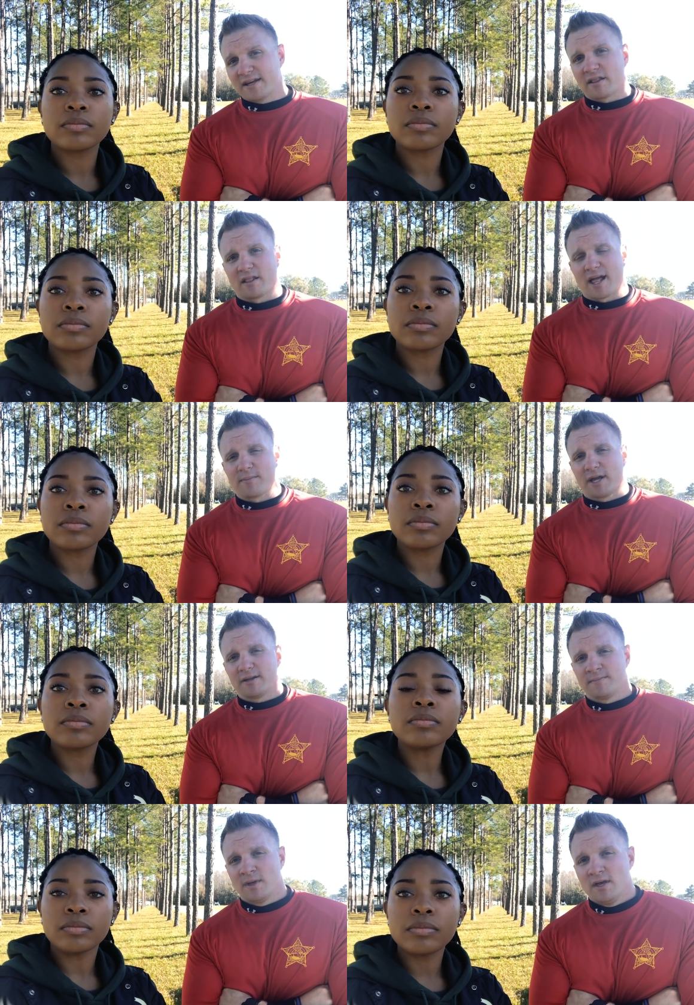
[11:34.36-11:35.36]
Speaker 1: into the
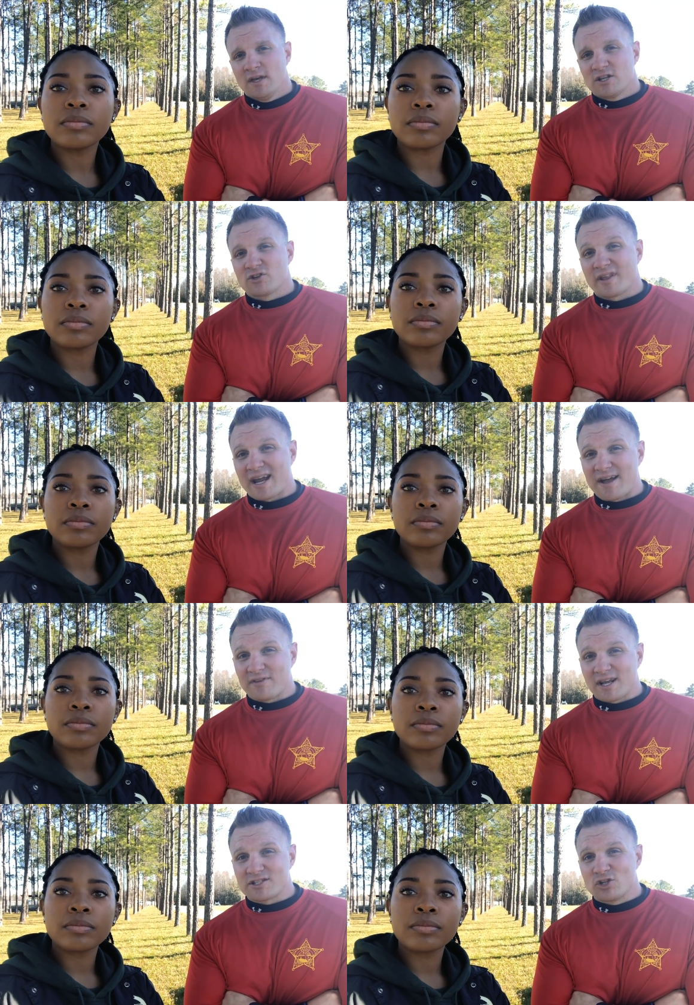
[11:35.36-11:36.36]
limelight. Mm-hmm. So then I have
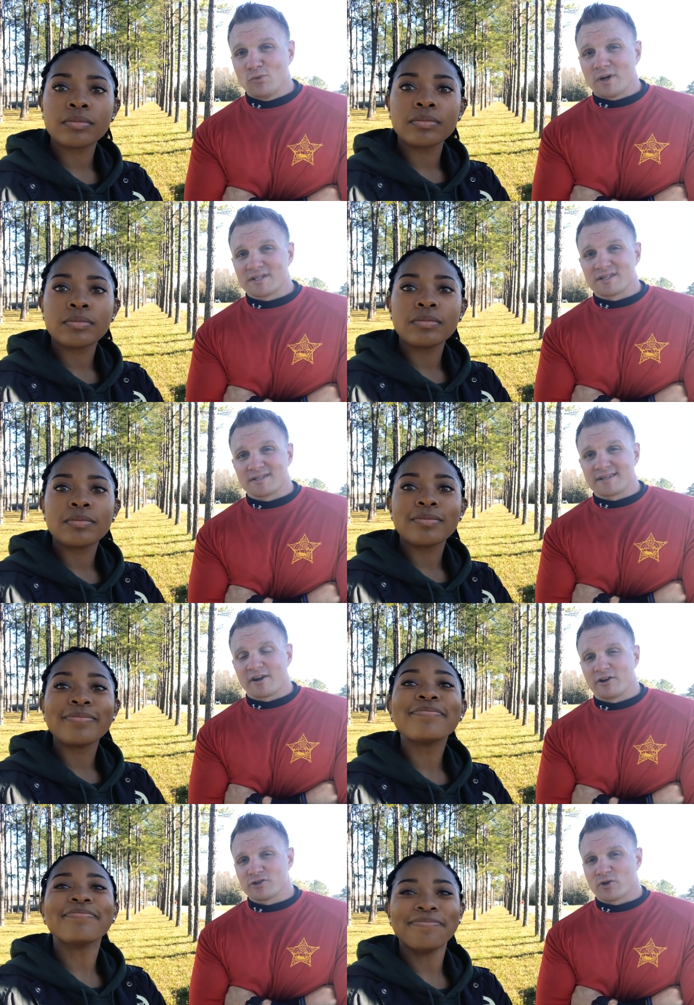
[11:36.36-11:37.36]
the next two months in
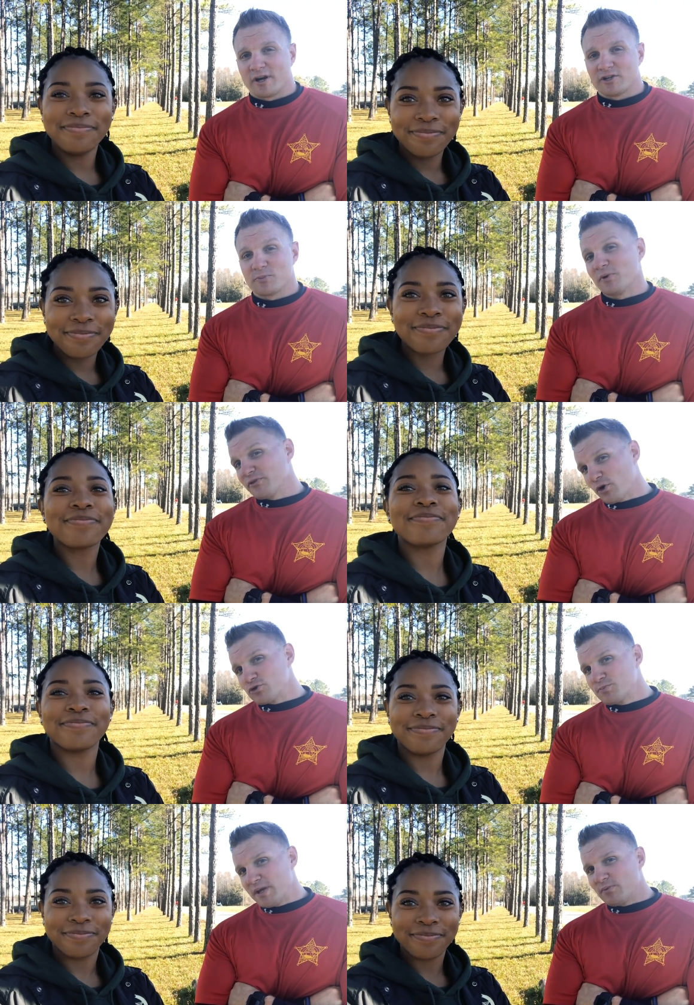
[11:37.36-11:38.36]
scenario training to put
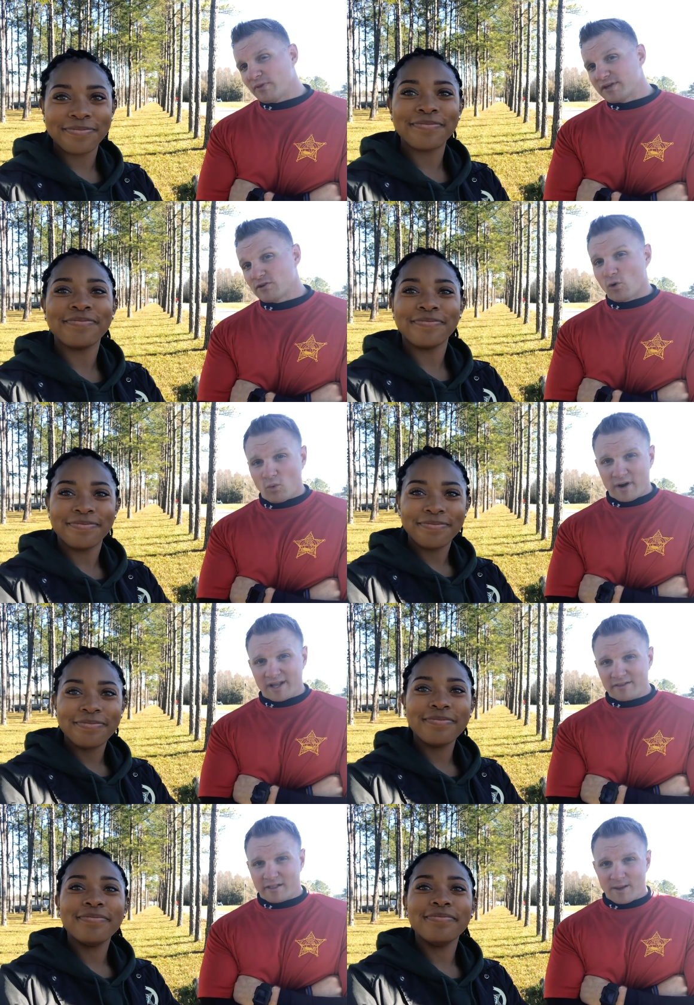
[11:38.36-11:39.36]
those people that don't want to
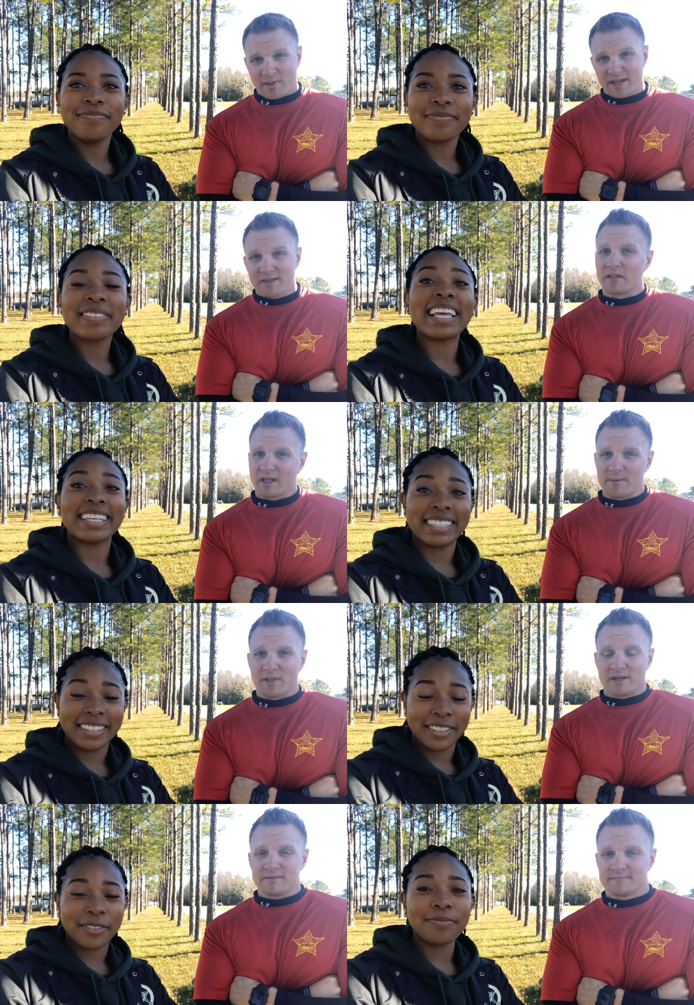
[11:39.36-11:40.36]
get in the limelight in the
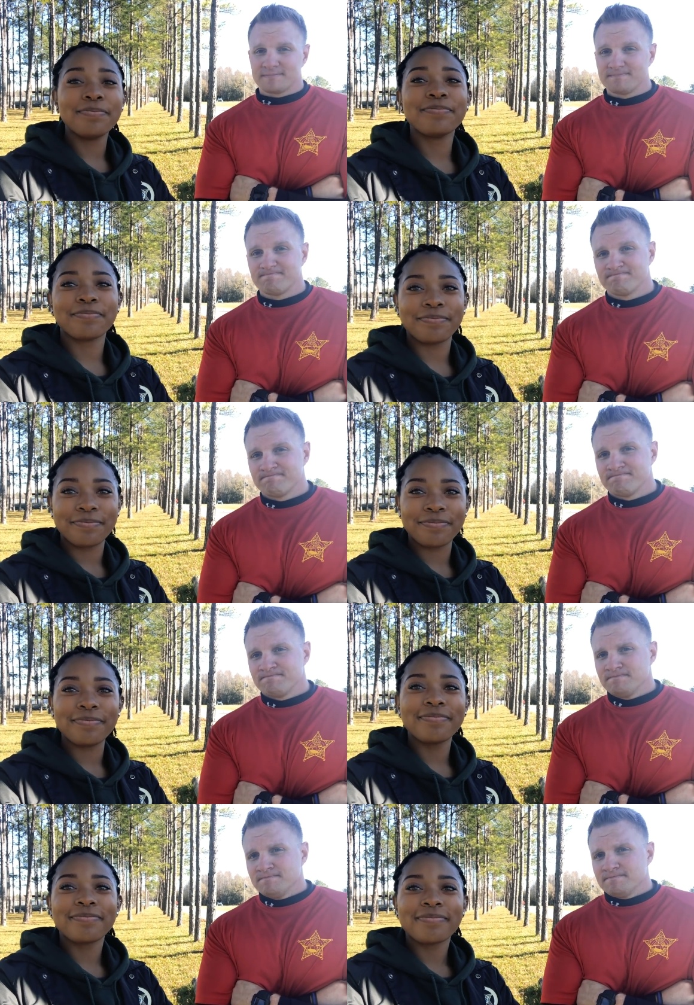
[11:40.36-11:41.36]
limelight.
Speaker 2: Mm-hmm.
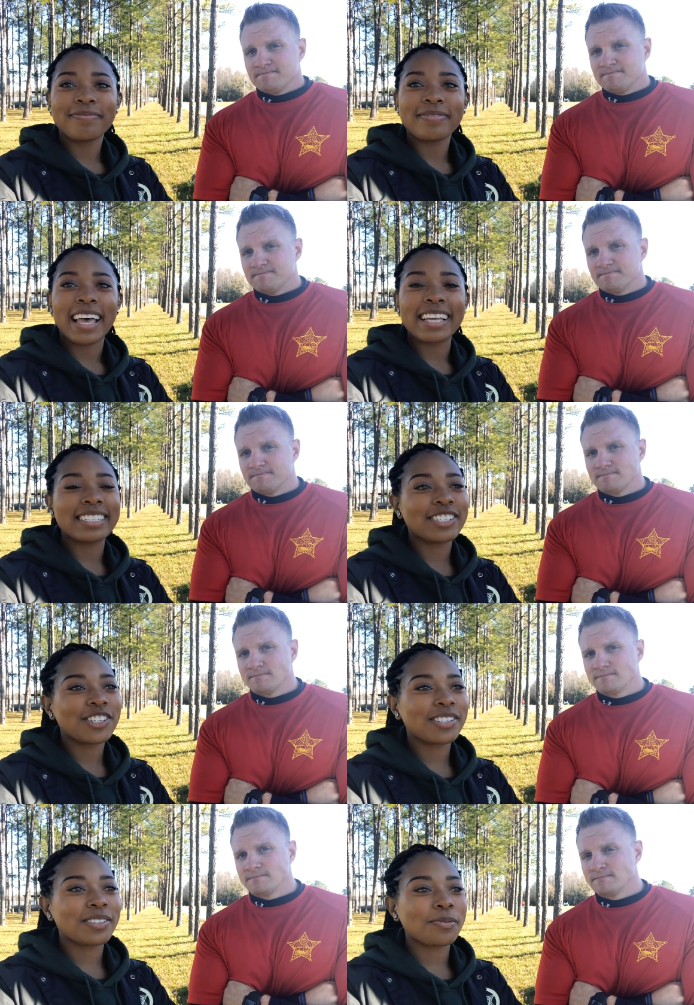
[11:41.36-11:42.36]
Mm-hmm. And to
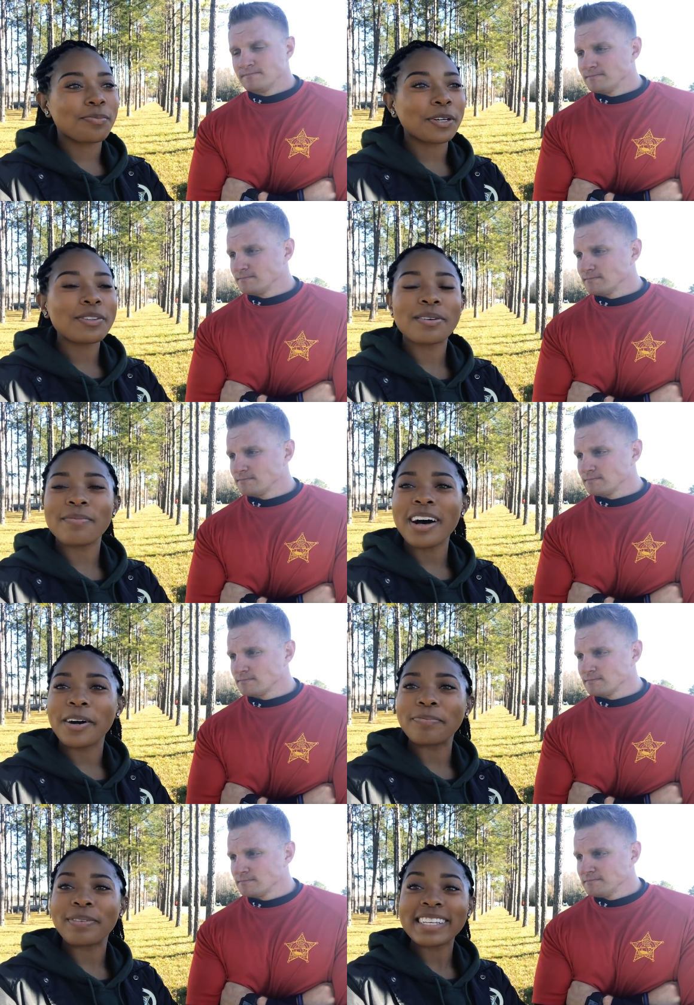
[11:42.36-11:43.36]
just build them
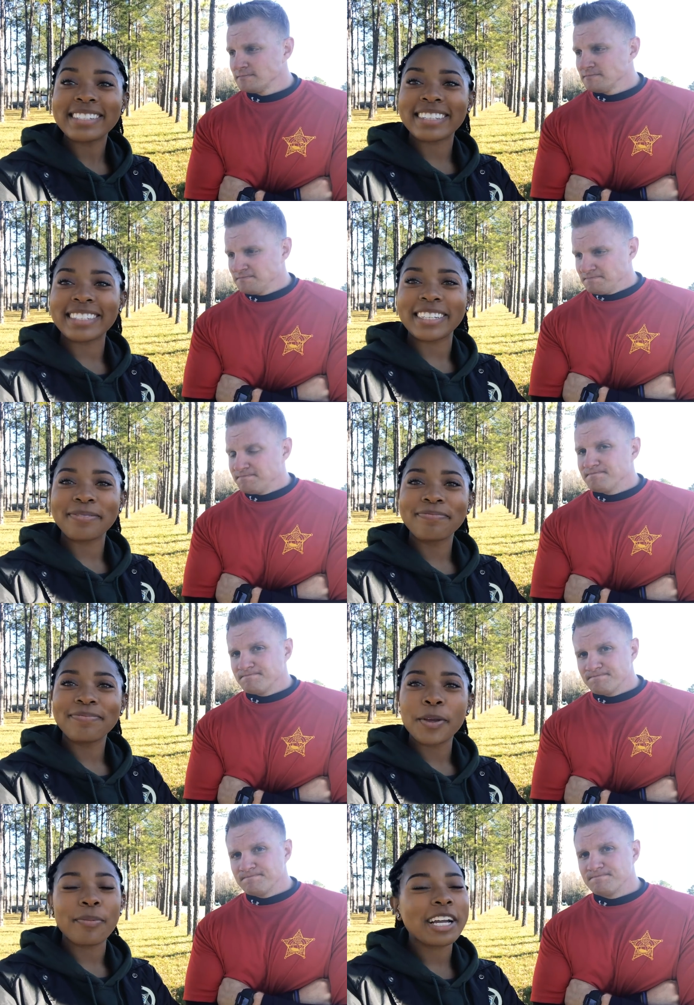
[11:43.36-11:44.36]
up, basically.
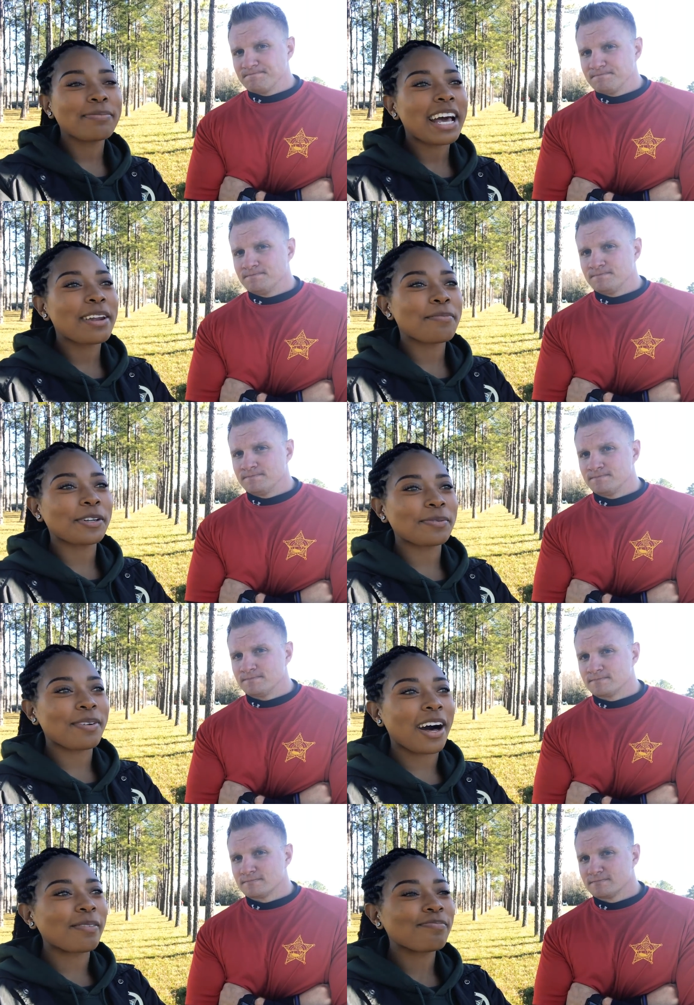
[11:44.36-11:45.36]
Break them down and build
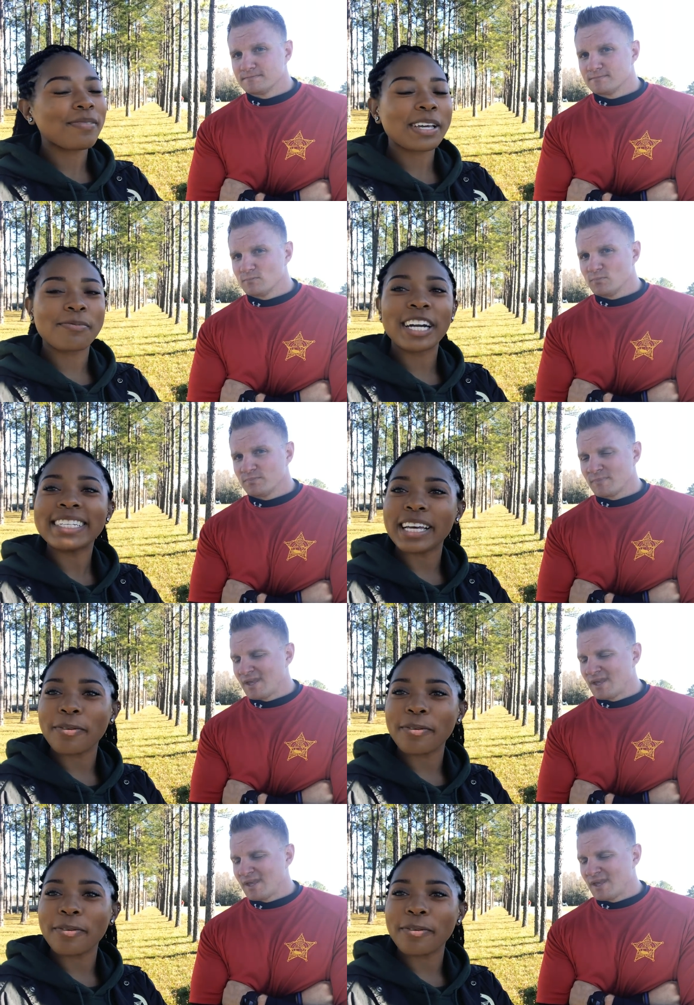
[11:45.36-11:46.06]
them up. Make them great